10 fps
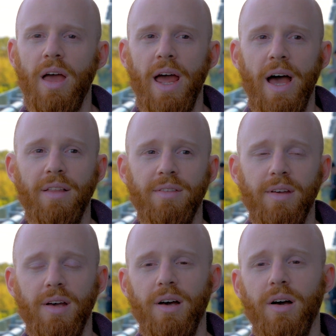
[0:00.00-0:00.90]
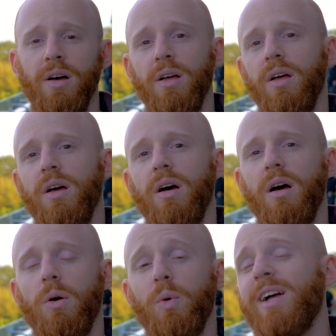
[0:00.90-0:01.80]
And
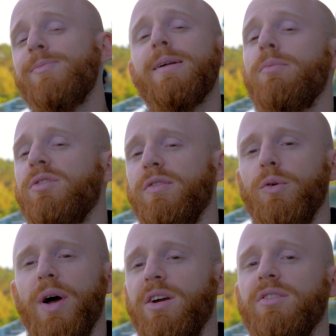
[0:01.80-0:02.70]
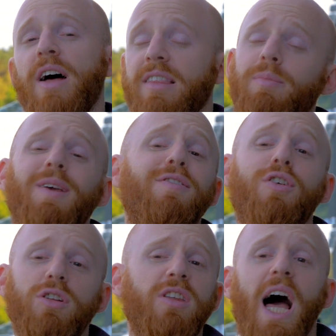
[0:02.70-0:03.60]
we expect most of the writers not to be
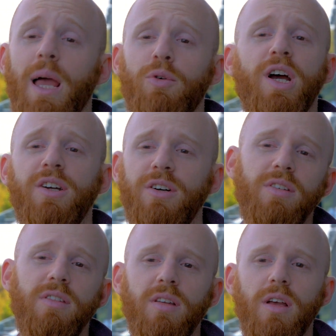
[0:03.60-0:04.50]
full-time writers,